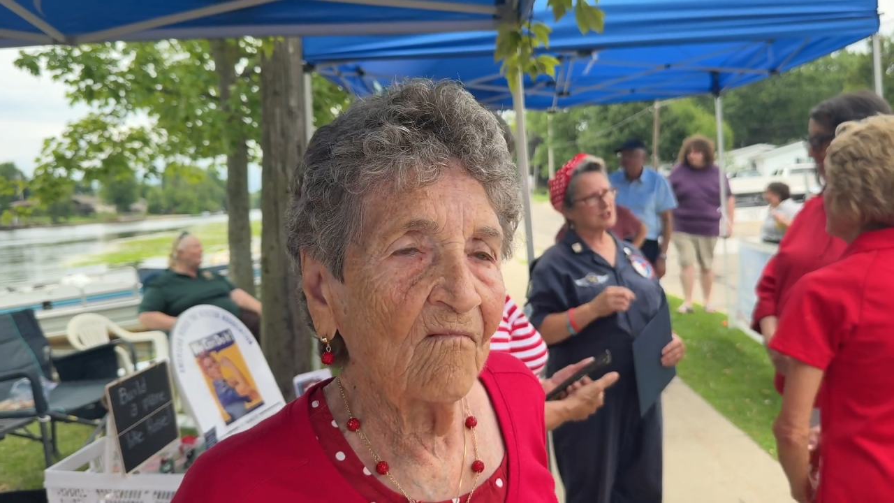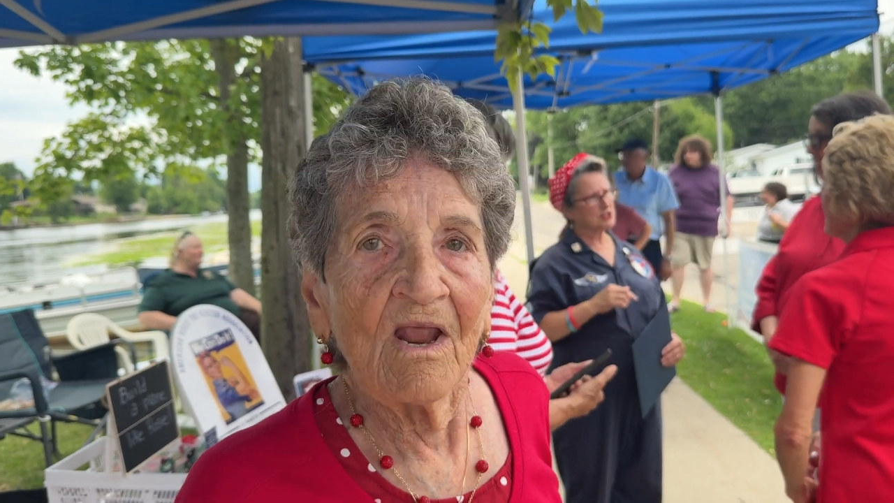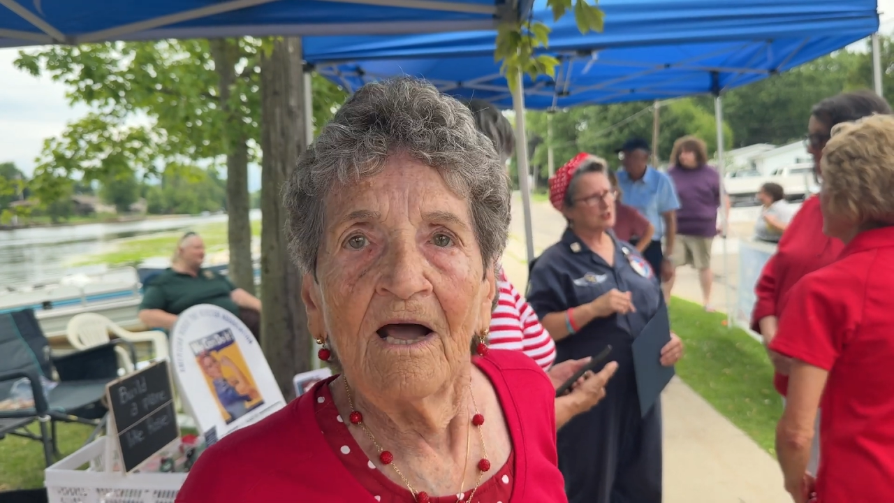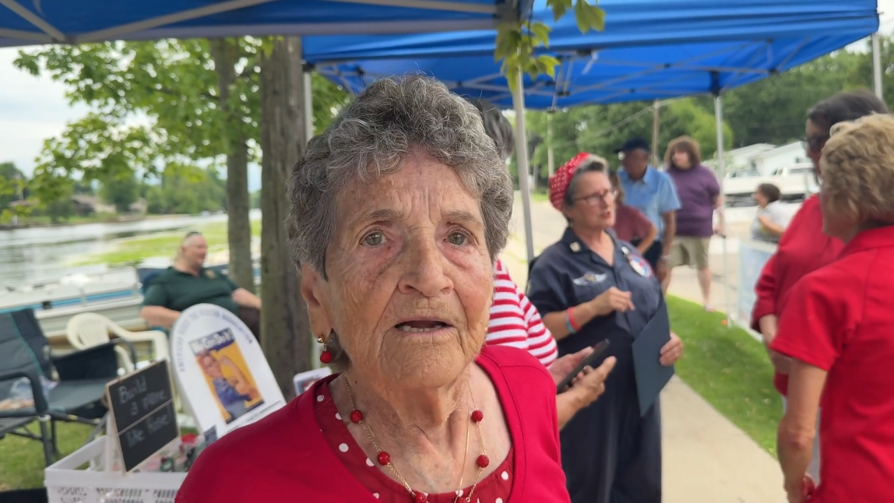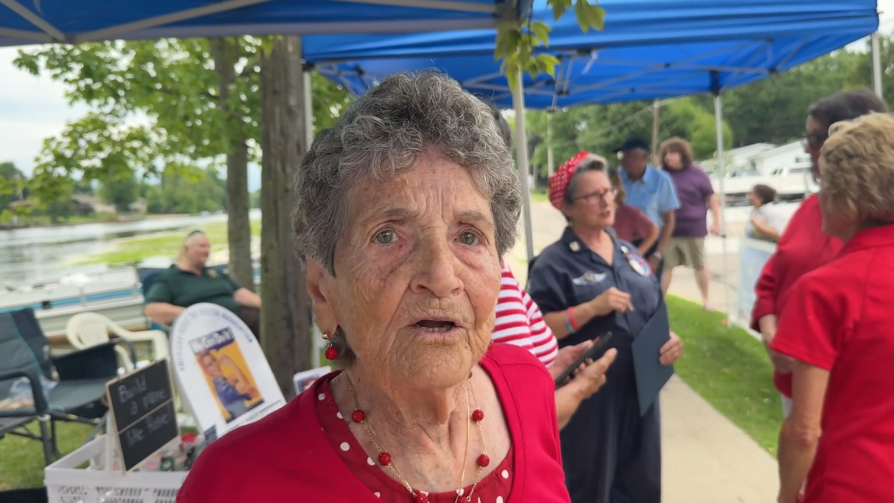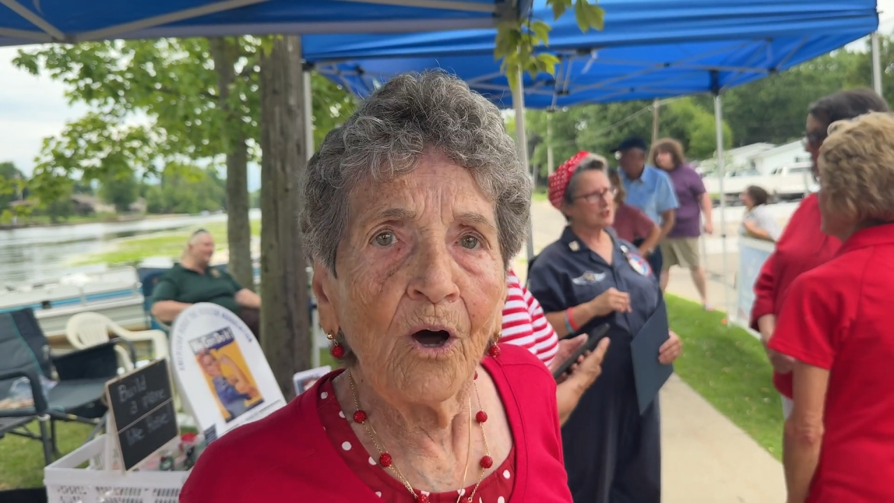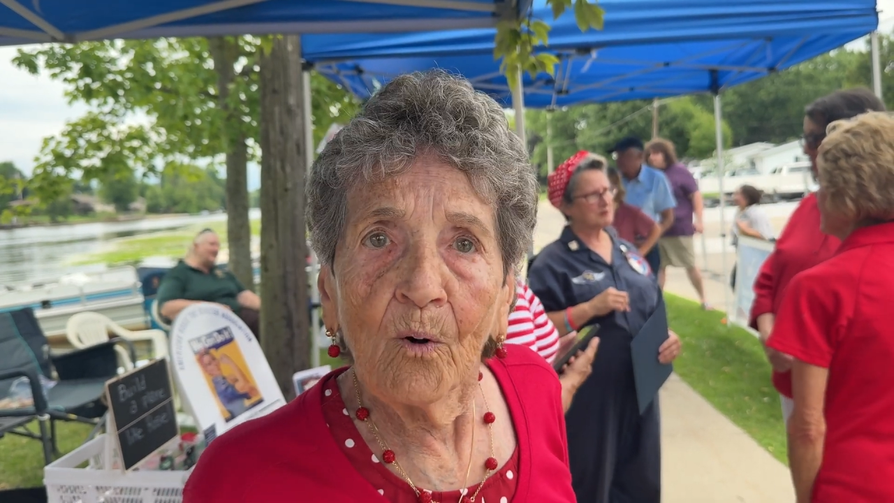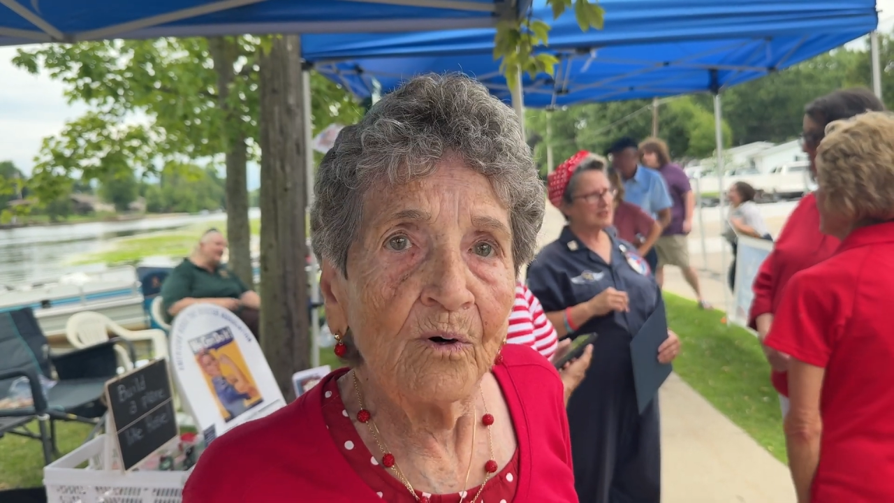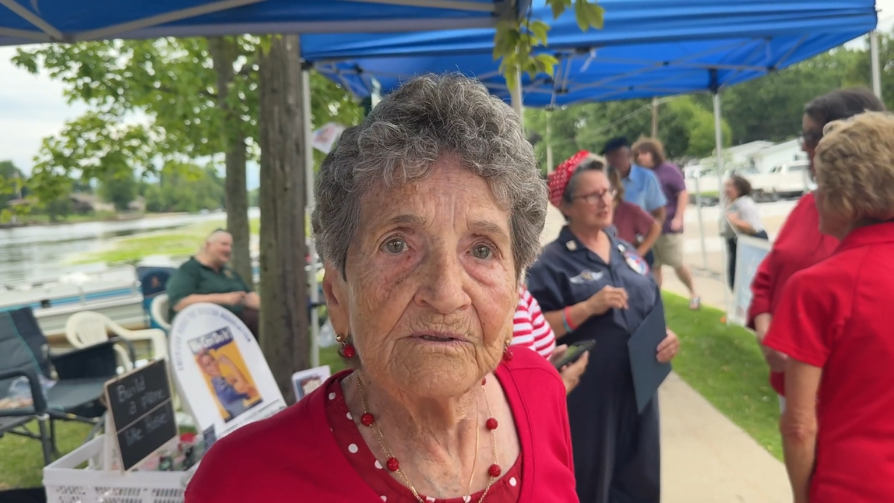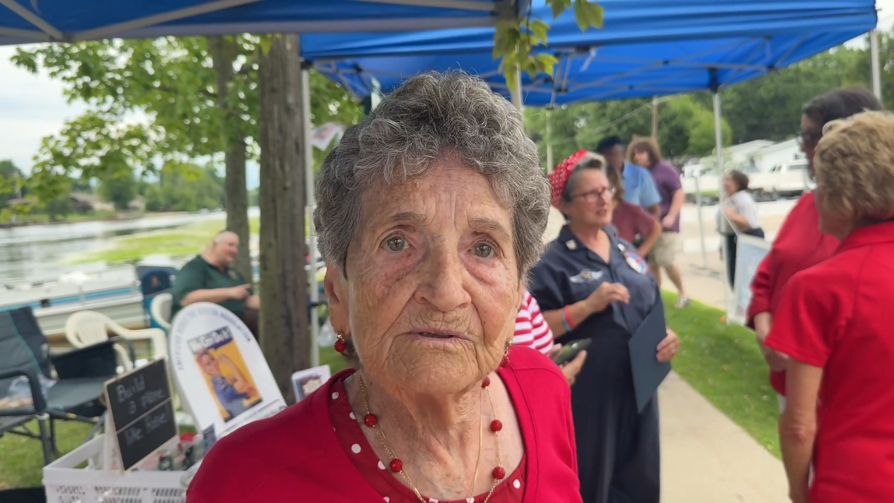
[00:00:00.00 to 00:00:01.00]
the guys
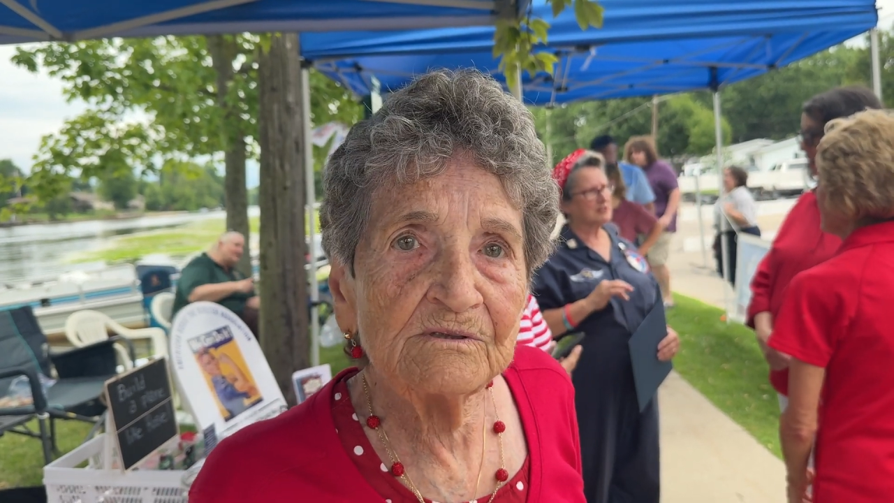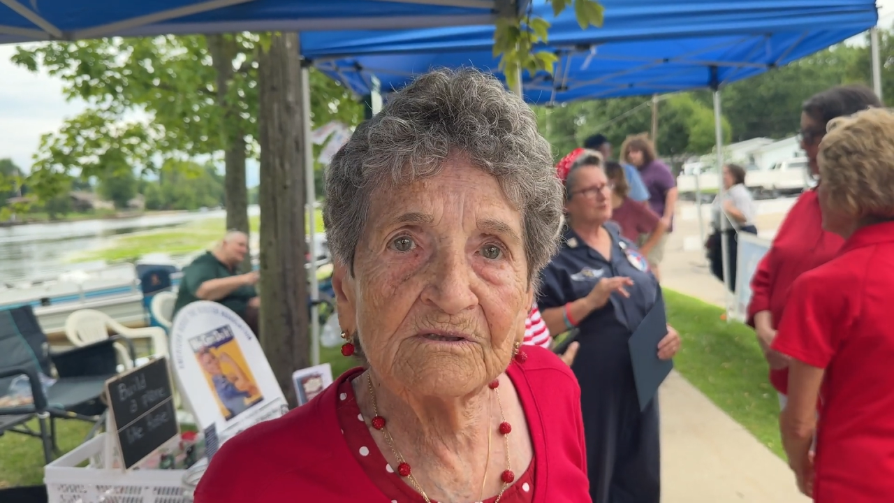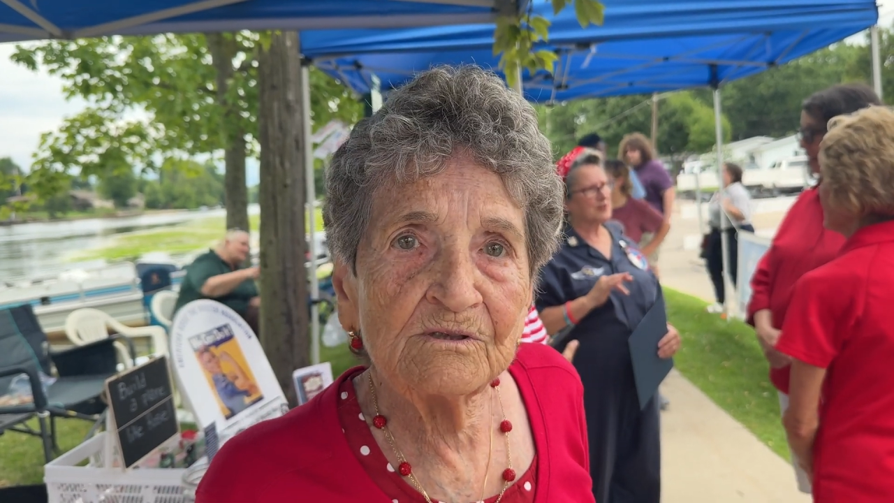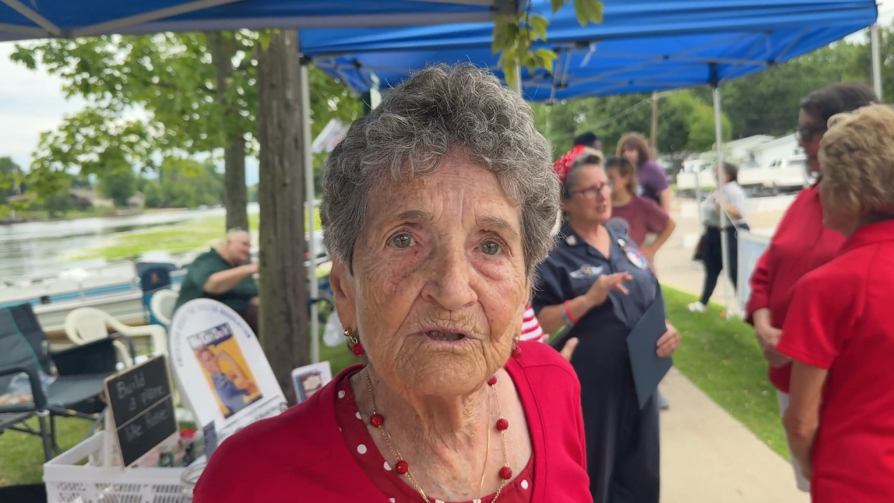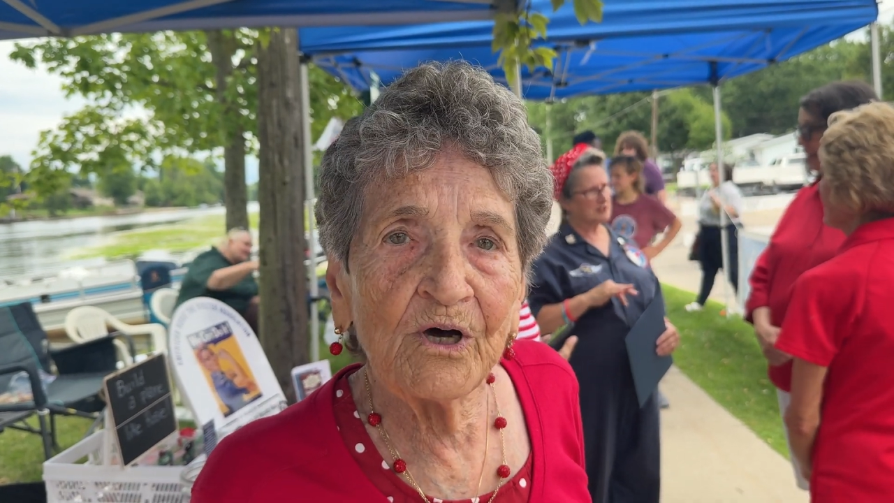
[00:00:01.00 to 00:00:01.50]
were out to war?